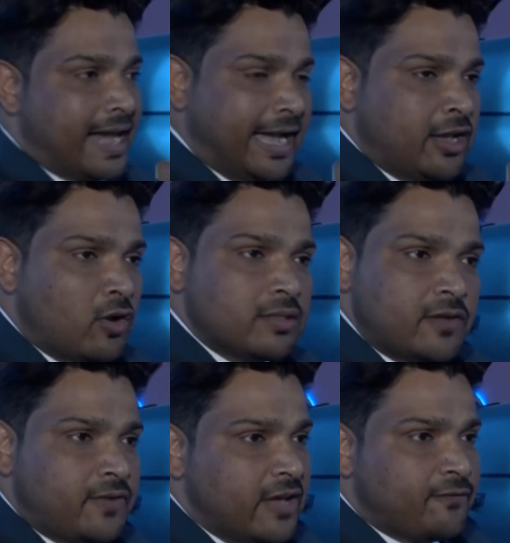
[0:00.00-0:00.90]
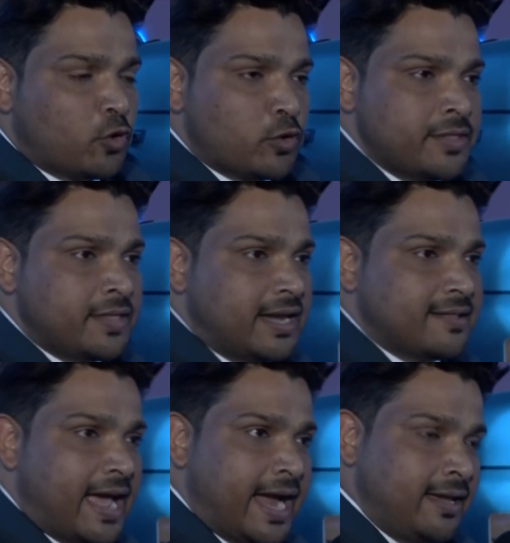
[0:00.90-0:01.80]
Right now, sir, we have frozen the
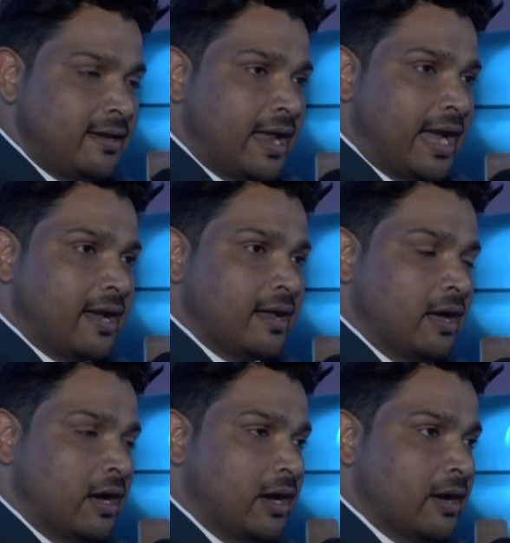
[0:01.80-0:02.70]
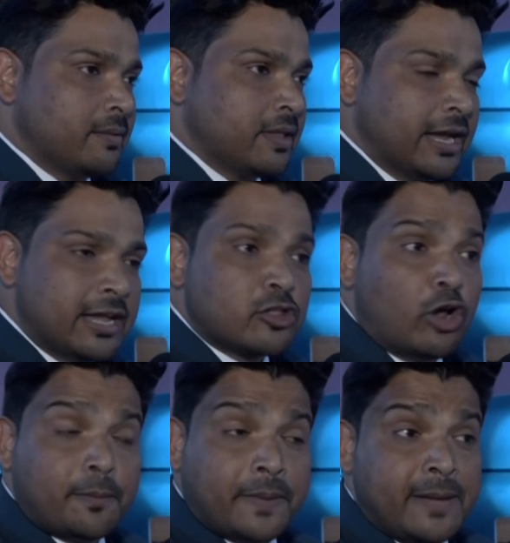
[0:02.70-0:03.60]
design. It is
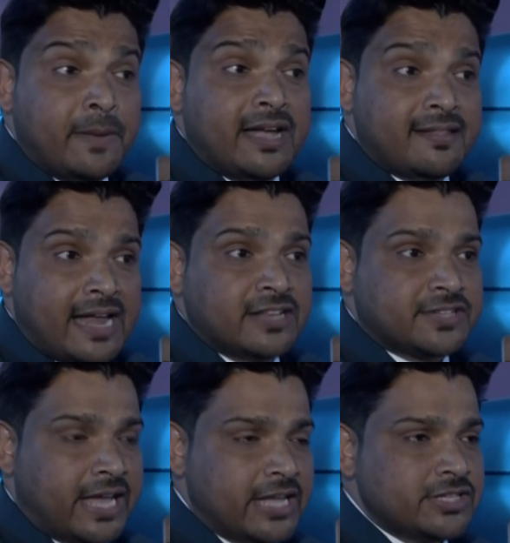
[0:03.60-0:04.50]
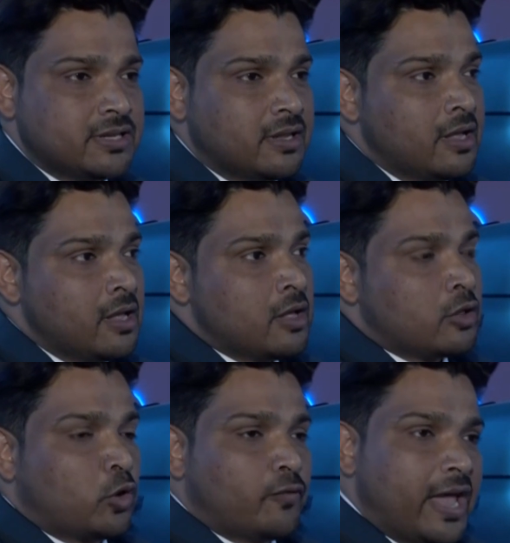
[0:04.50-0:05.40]
called preliminary design stage.
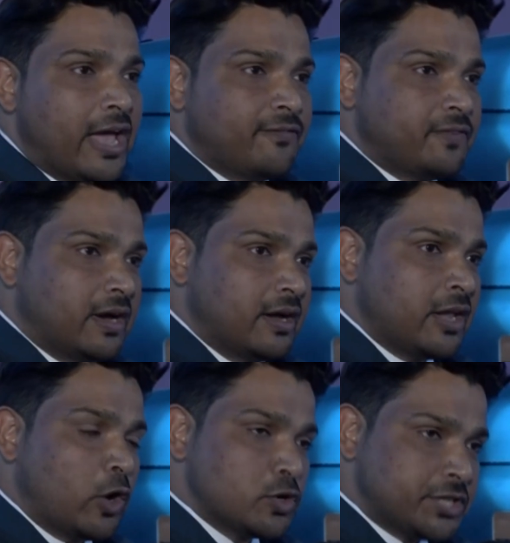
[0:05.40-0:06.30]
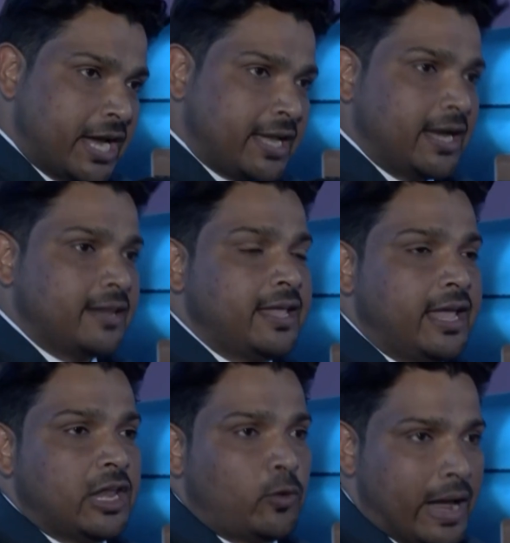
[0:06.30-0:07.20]
So we have negotiated
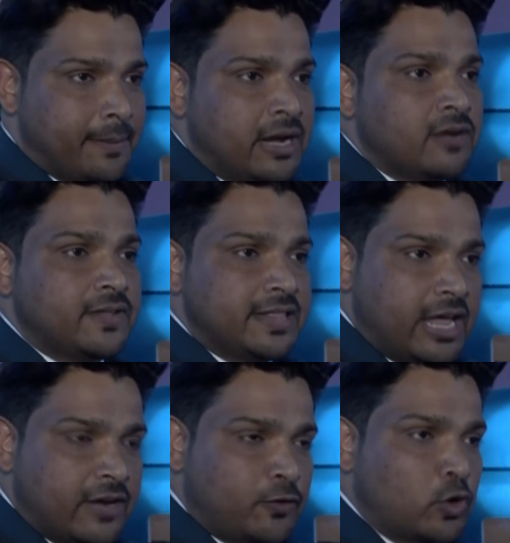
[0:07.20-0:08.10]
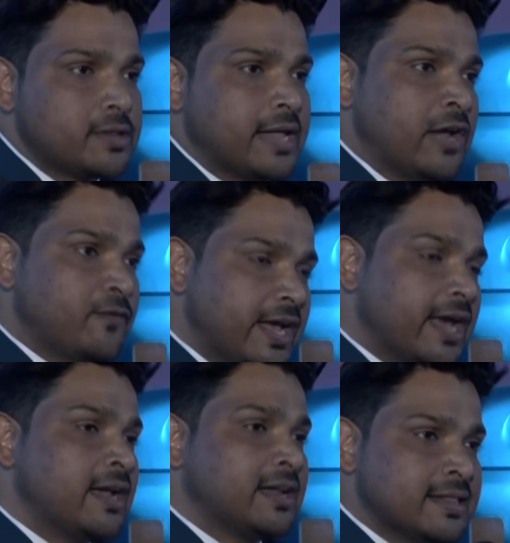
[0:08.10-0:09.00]
the requirement with the Air Force, and we
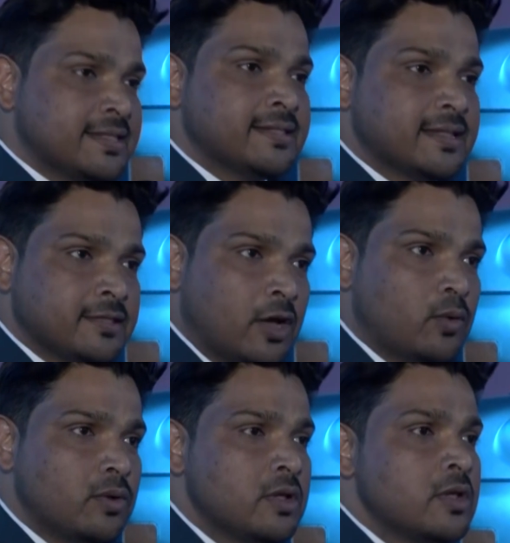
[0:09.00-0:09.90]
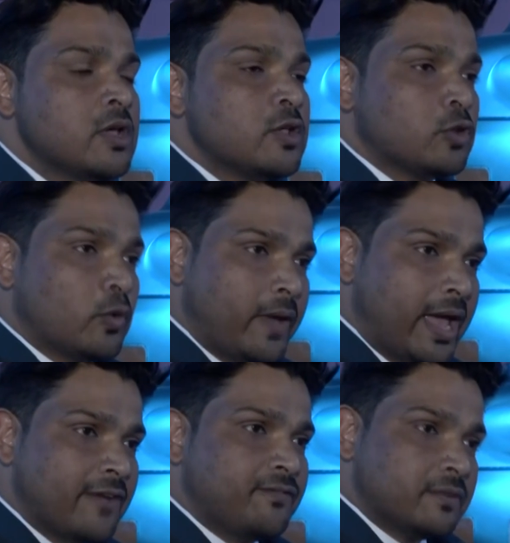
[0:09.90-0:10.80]
are in consensus now. So we
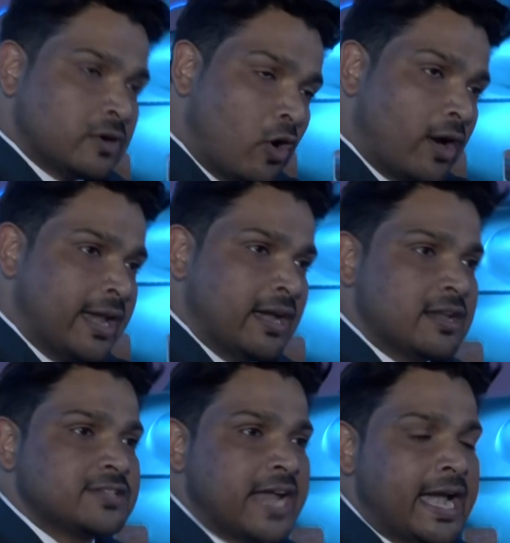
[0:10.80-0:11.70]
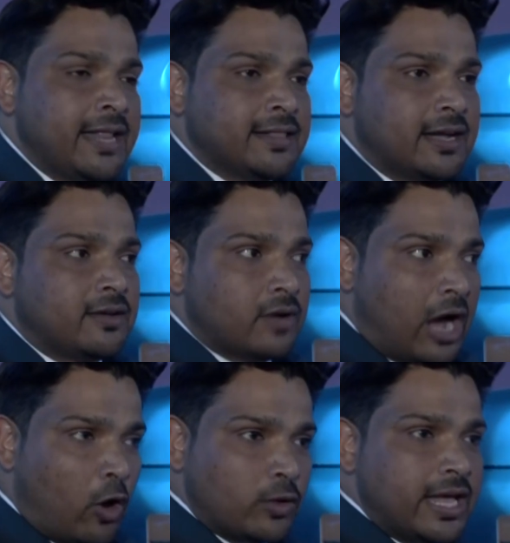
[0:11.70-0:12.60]
have got an understanding that
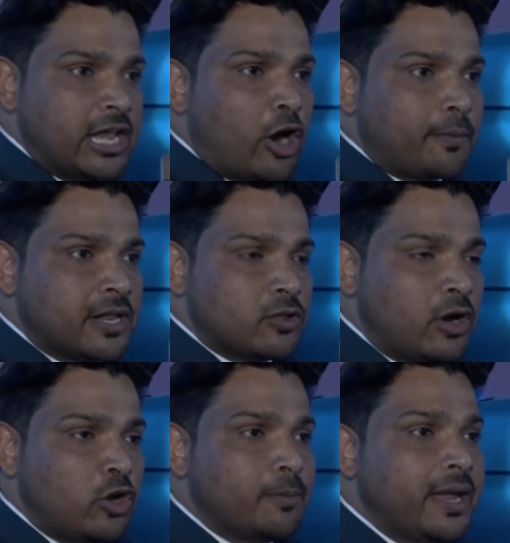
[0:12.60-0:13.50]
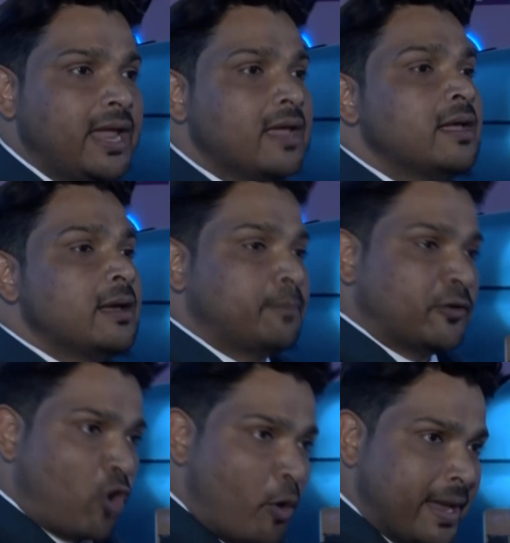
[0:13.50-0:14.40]
how the helicopter is going to be
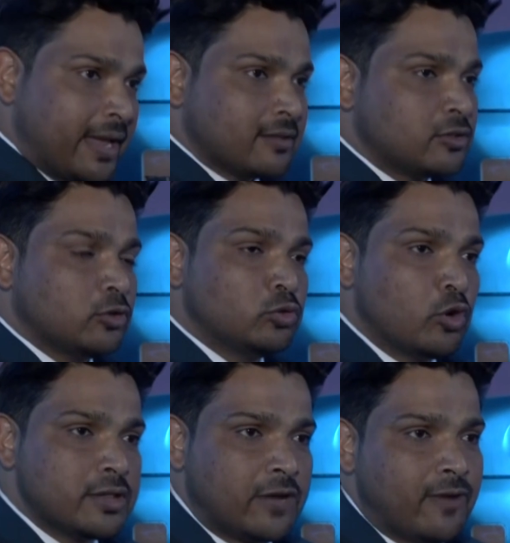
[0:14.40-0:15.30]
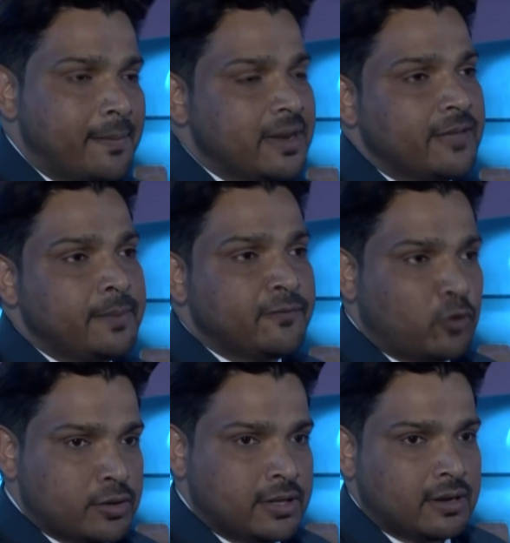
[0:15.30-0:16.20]
performing. So those requirements have been
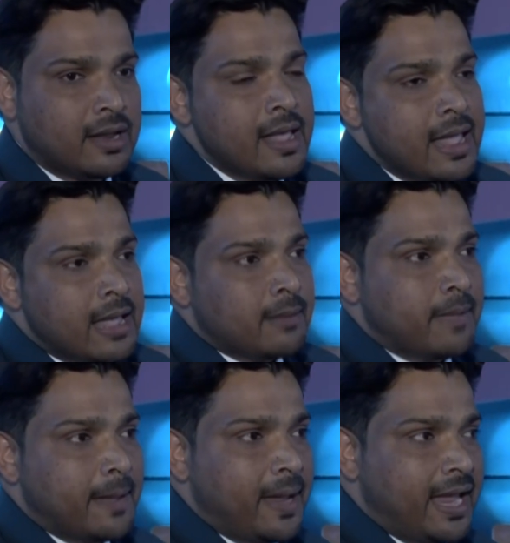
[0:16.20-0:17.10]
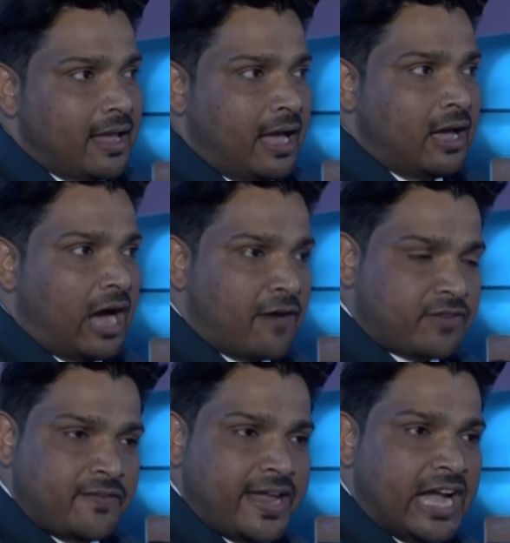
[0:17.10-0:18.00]
frozen. Maybe
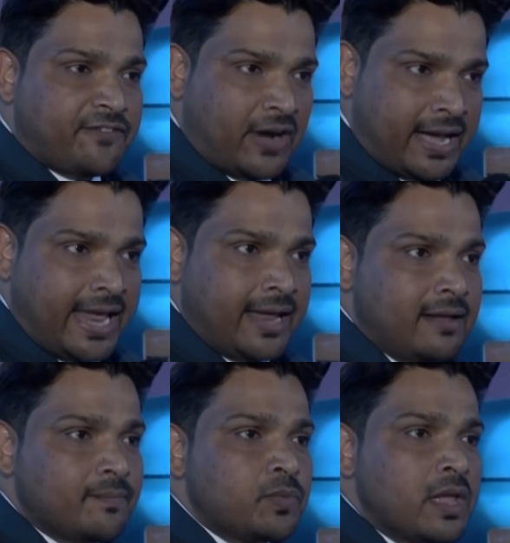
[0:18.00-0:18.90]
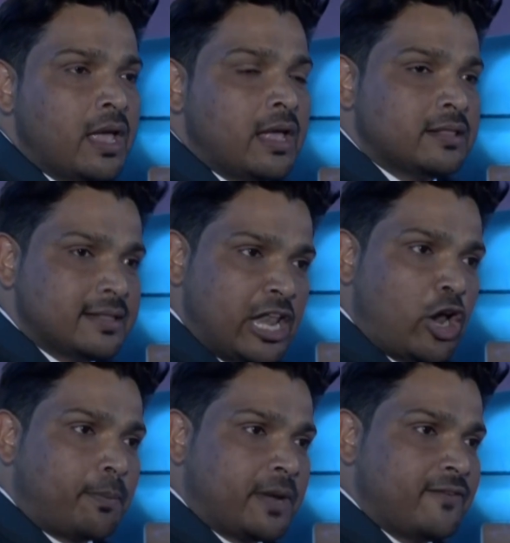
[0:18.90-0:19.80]
after we get funding, this
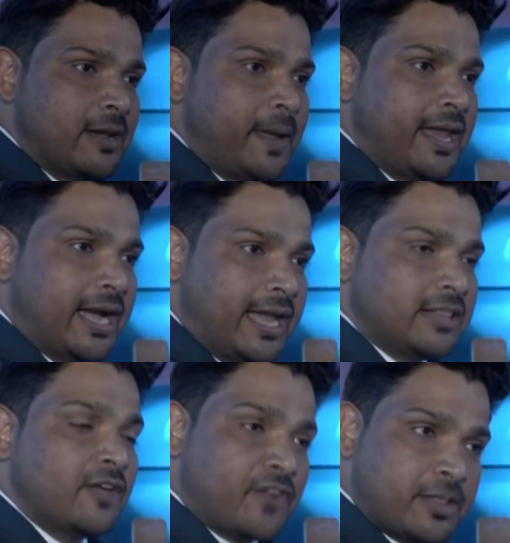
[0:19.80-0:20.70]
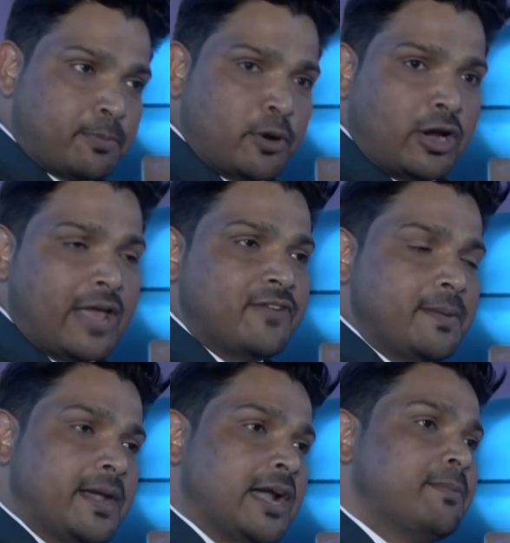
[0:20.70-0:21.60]
helicopter will be ready. The first prototype
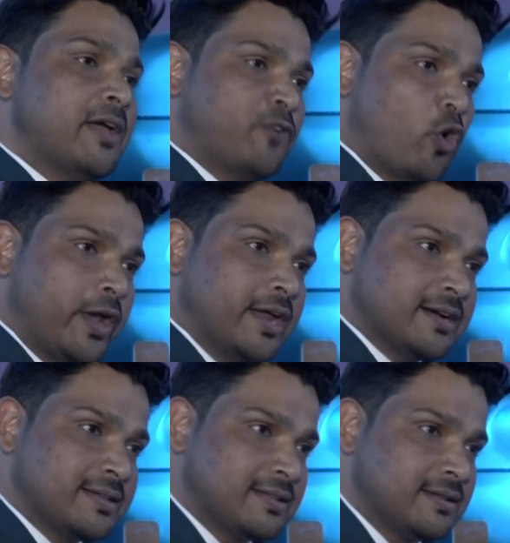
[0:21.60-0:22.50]
will be ready by 4 years.